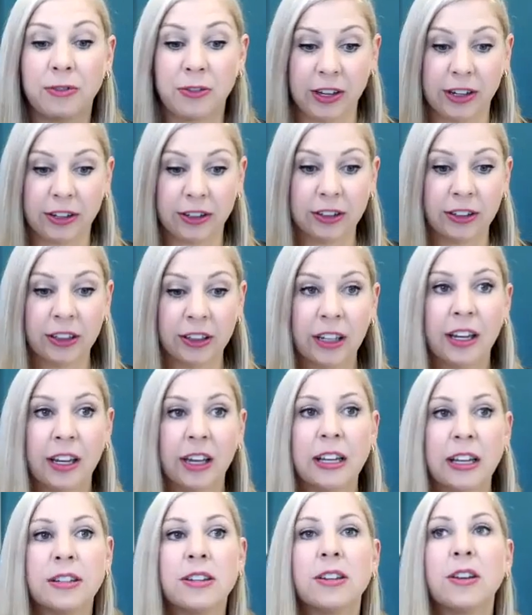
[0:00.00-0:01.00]
feel
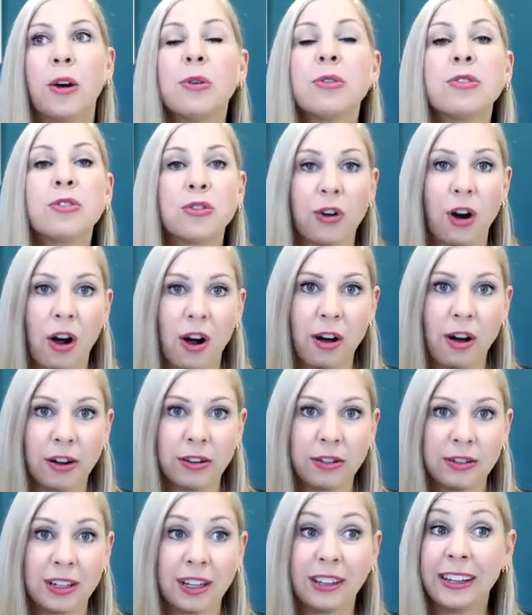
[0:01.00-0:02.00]
it's so
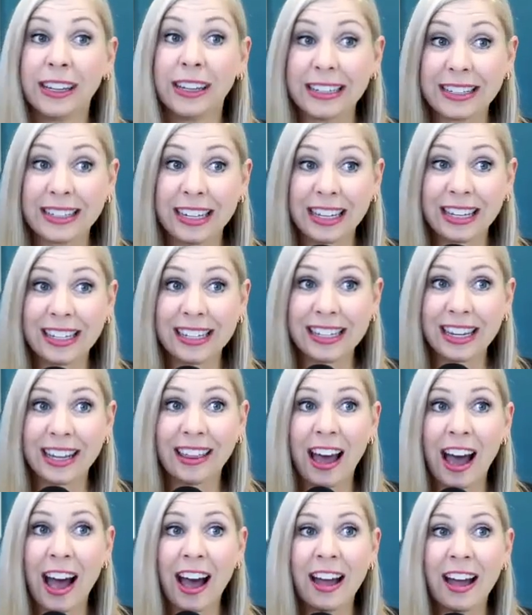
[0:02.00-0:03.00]
strong to listen to
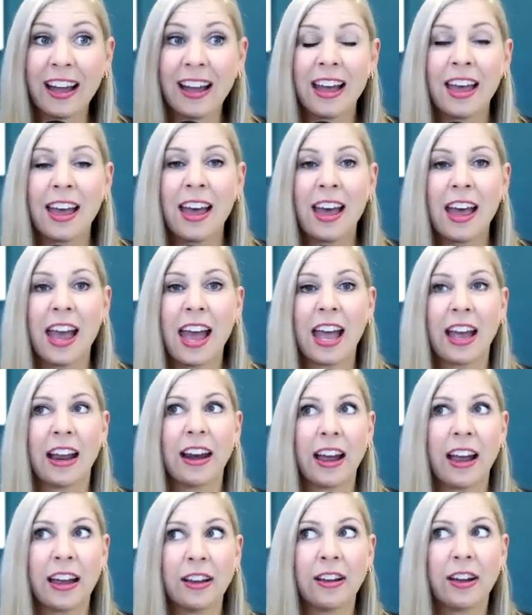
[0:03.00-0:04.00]
that.
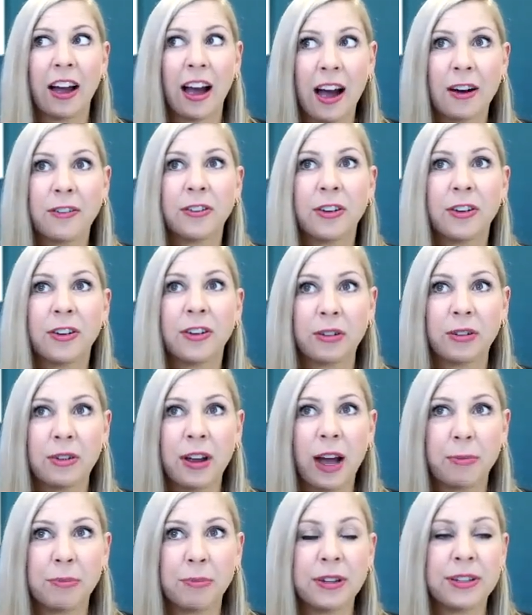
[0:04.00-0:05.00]
And I have a
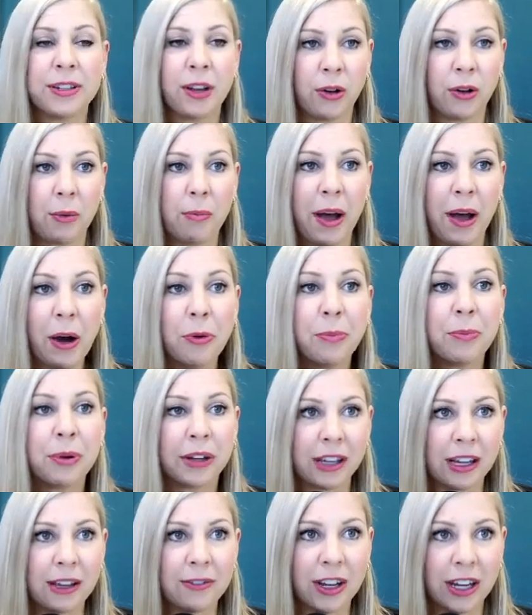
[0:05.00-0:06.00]
episode about
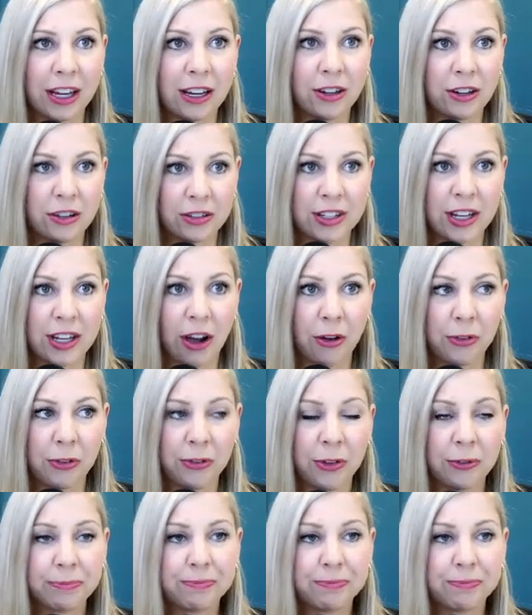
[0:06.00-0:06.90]
believing in yourself.